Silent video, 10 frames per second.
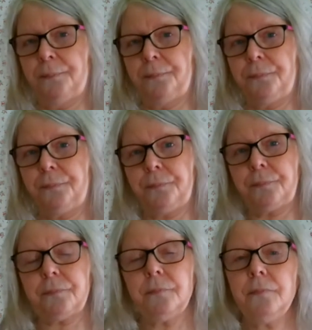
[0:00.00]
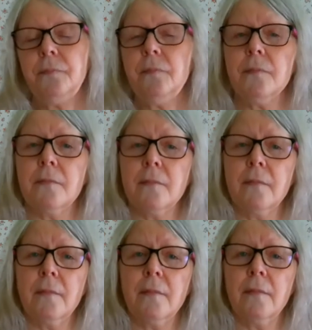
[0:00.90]

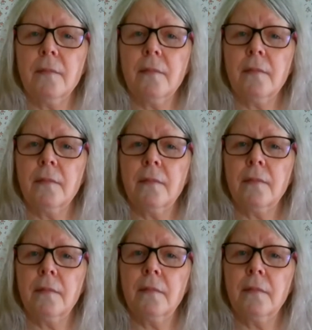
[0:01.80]
(silence)